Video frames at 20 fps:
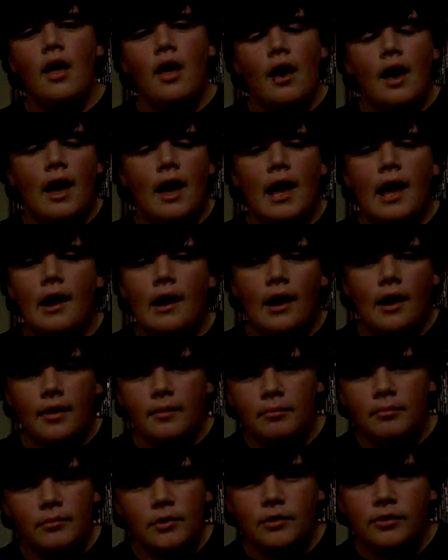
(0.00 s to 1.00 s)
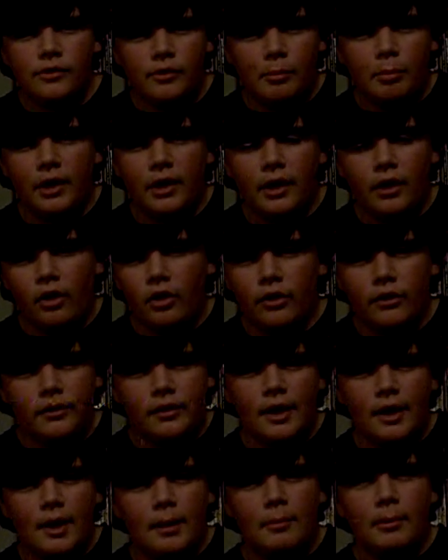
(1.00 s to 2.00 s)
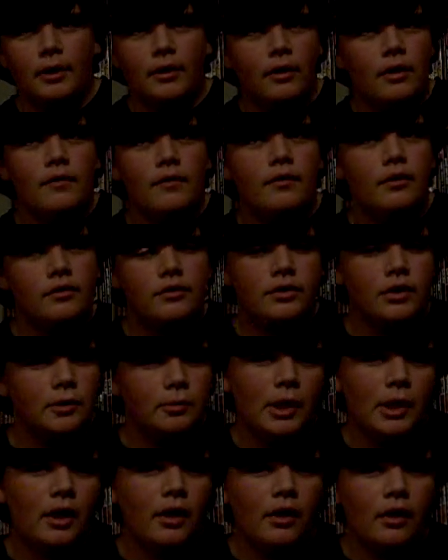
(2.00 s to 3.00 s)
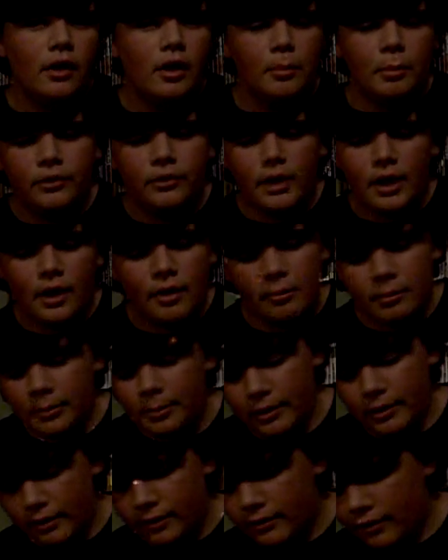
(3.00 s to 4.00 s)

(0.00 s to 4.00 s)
and I used to play it all the time, and I eventually beat it a couple times, but it's a